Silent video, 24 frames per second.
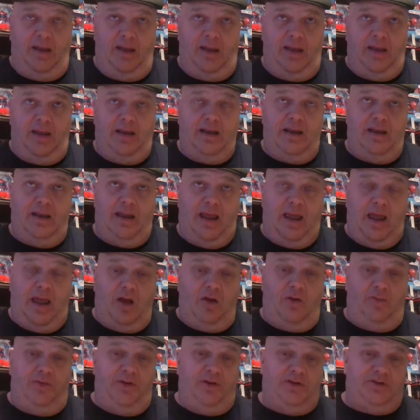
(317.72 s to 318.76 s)
And
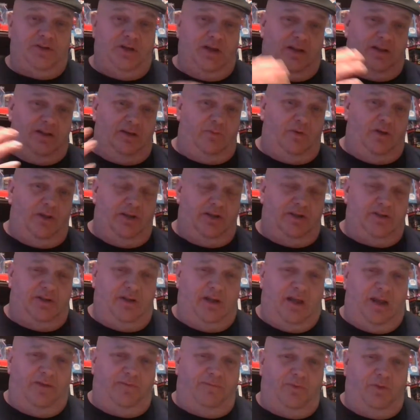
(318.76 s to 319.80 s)
now they're saying the release
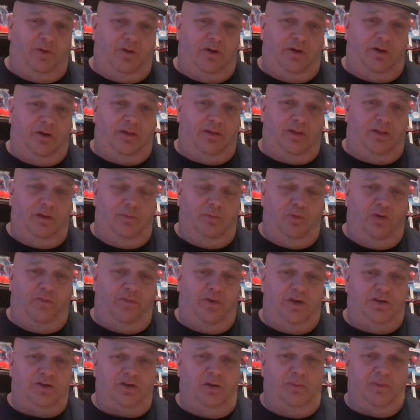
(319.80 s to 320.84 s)
date for the
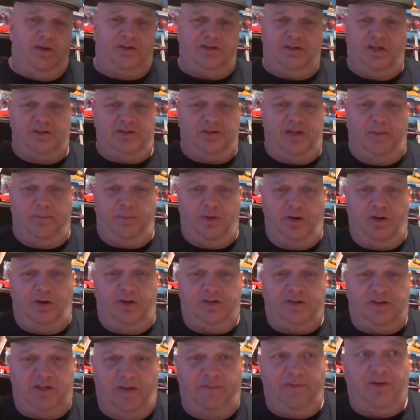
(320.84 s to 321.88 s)
movie is going to be September
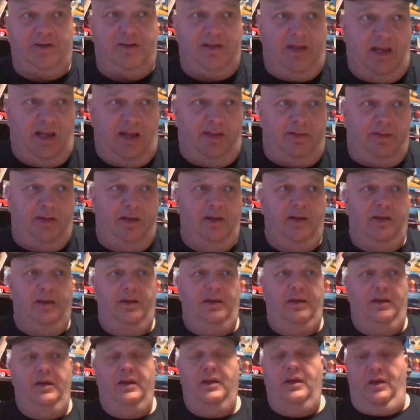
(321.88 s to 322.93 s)
17th
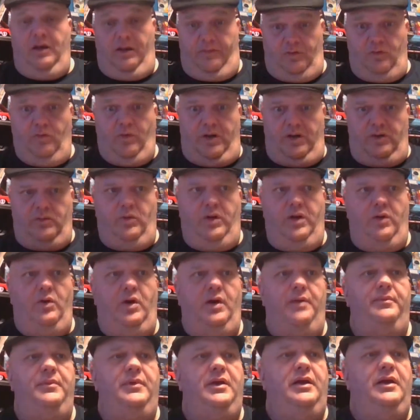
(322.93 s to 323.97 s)
of
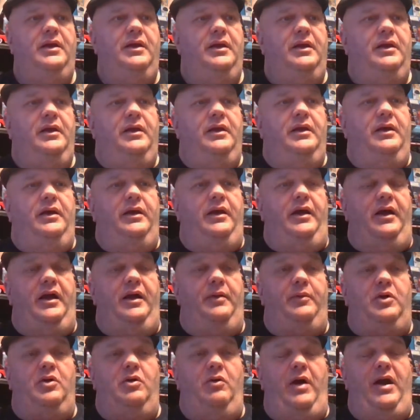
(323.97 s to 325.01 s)
2021.
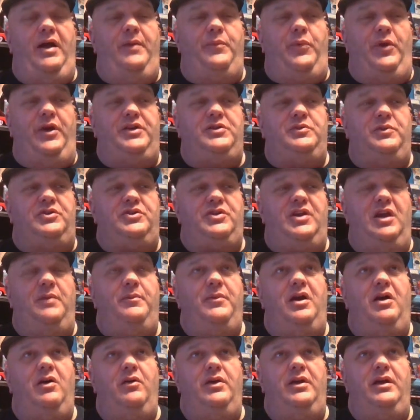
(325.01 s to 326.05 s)
Uh, Quiet Place, which
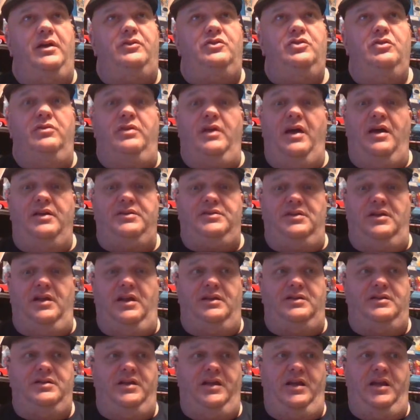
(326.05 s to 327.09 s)
came out in
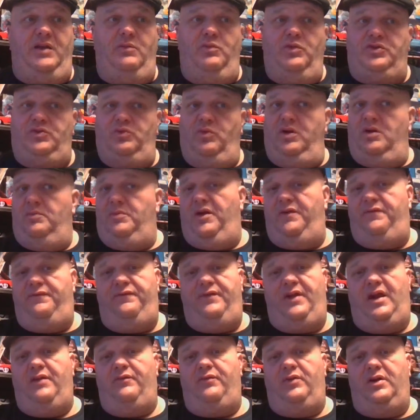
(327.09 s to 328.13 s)
2018, was one of my
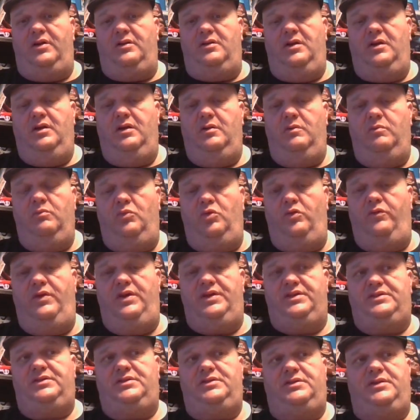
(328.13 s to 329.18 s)
favorite
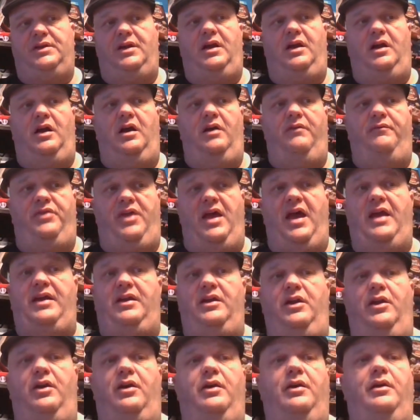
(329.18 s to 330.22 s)
movies of that
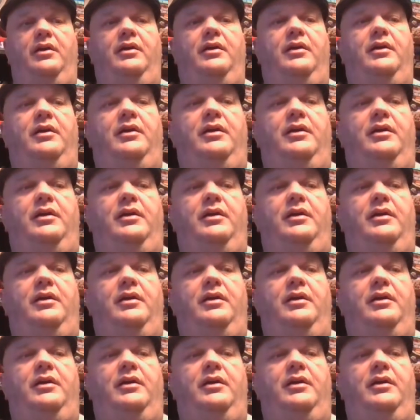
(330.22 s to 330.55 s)
year.